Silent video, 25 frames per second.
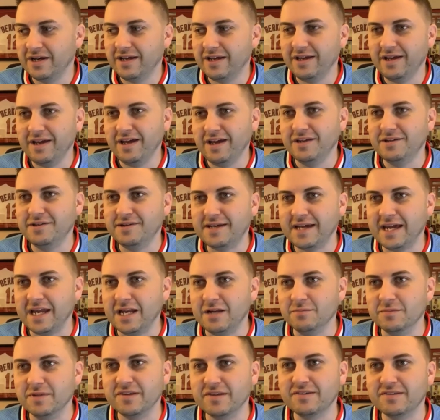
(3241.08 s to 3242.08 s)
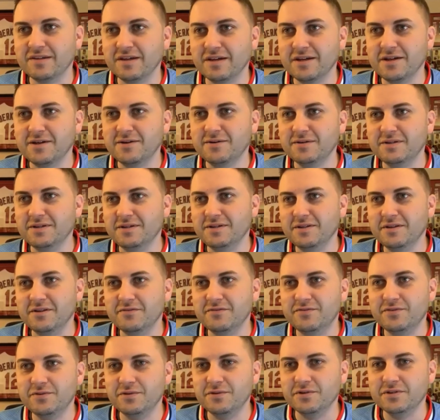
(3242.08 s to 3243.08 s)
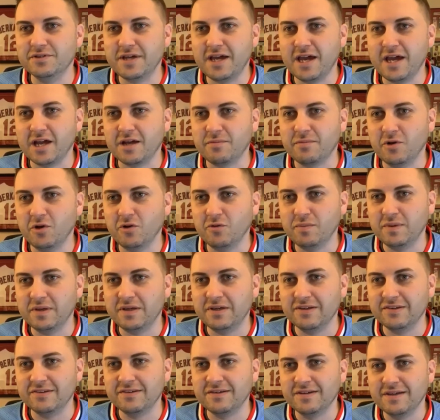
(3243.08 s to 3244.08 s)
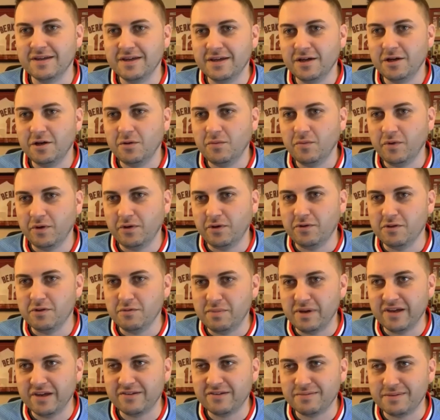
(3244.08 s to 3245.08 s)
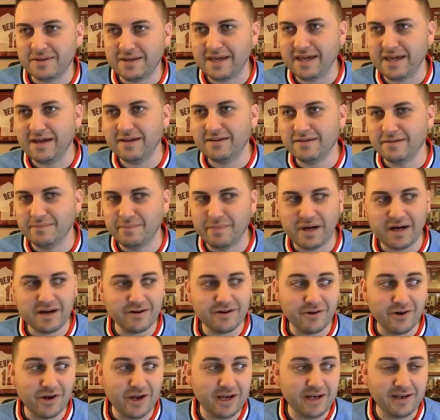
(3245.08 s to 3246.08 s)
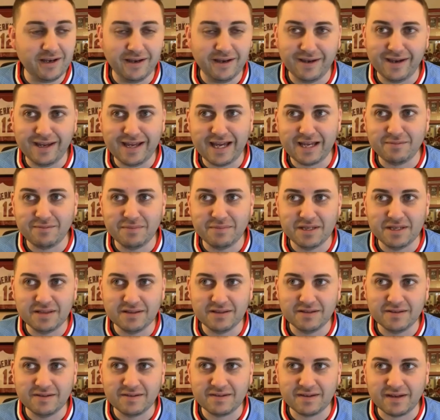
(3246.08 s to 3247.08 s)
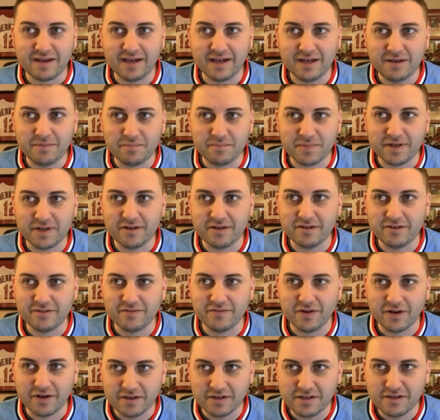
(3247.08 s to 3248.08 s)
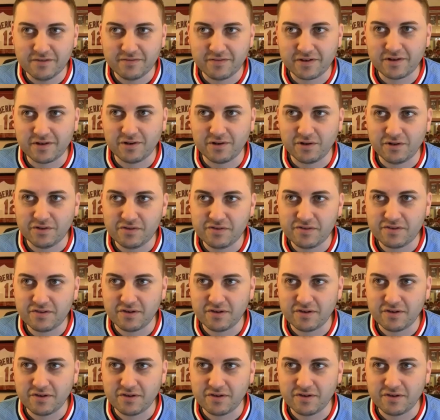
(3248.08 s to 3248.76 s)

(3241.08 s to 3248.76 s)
to educate them. Let's not go into the full attack mode, because we do the best we can to moderate and admin the site, but it is very difficult.